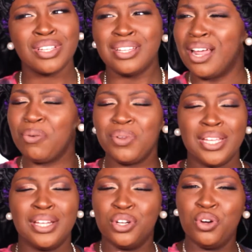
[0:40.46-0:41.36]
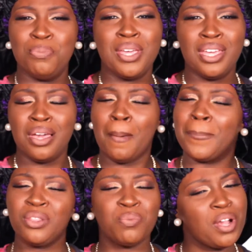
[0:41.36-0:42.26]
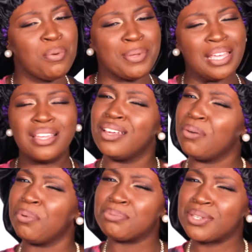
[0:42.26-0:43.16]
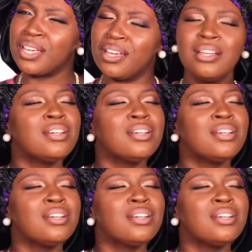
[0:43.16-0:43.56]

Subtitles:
not really a new me, but the real me. You get what I'm saying?